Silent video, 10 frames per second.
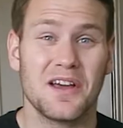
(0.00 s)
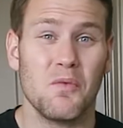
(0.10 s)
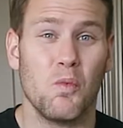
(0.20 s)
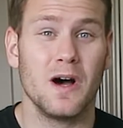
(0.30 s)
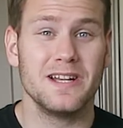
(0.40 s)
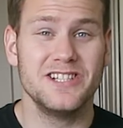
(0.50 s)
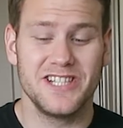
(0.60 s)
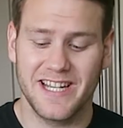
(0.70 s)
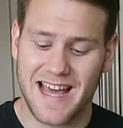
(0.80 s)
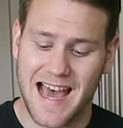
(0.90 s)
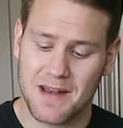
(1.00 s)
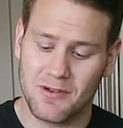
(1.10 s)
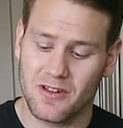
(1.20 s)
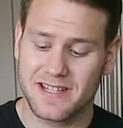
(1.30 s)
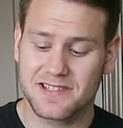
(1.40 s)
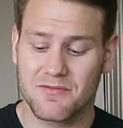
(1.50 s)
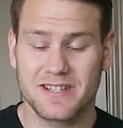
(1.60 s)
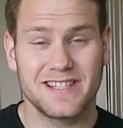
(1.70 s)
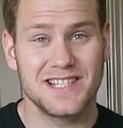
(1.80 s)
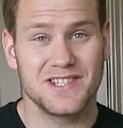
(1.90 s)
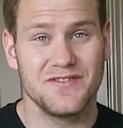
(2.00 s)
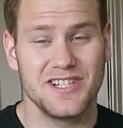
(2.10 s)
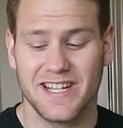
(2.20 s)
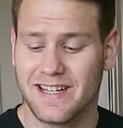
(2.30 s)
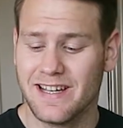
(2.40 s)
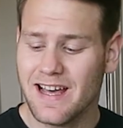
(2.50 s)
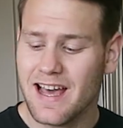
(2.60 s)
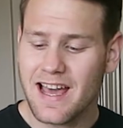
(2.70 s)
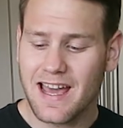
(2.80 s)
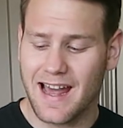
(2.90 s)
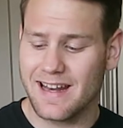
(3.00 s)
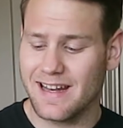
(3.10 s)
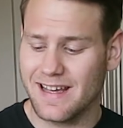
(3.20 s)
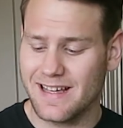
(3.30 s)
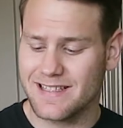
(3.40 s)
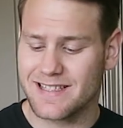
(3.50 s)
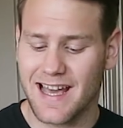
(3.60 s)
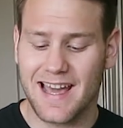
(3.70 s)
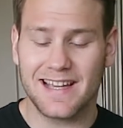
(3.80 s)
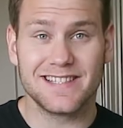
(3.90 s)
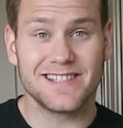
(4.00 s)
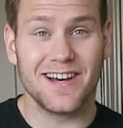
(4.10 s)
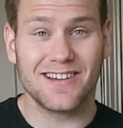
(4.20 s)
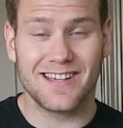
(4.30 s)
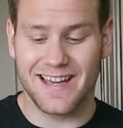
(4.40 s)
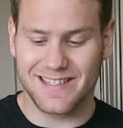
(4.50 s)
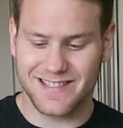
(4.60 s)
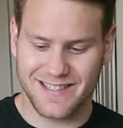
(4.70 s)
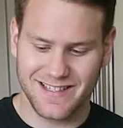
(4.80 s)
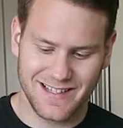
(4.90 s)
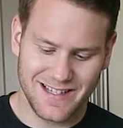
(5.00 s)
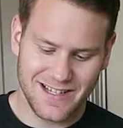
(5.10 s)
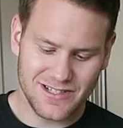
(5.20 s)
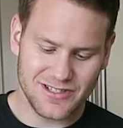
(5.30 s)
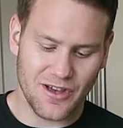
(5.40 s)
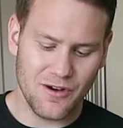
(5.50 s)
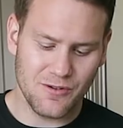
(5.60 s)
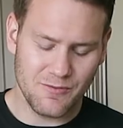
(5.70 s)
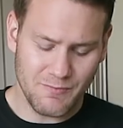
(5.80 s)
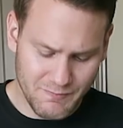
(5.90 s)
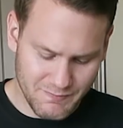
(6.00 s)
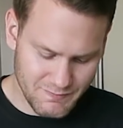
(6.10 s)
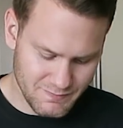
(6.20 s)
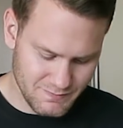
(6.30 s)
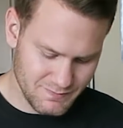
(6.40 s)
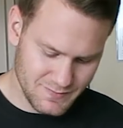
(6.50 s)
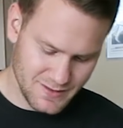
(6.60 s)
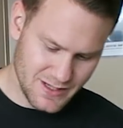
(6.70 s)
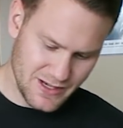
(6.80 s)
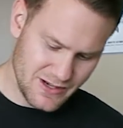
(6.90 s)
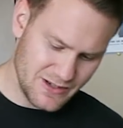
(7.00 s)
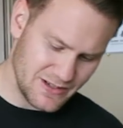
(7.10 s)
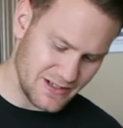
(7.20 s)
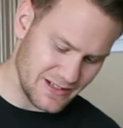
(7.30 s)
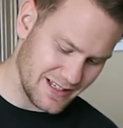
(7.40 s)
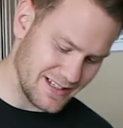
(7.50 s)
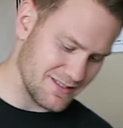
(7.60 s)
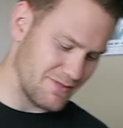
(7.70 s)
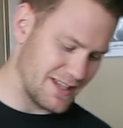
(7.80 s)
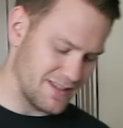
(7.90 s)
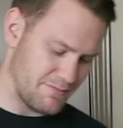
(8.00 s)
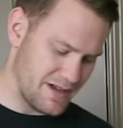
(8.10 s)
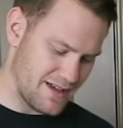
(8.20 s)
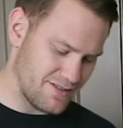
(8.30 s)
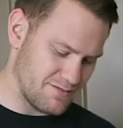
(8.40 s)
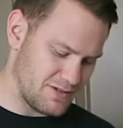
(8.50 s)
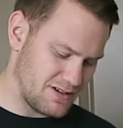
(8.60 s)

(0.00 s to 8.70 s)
is a 1 gene animal. It is a recessive gene, and it is a Sunkist. So, oh, he just went to the bathroom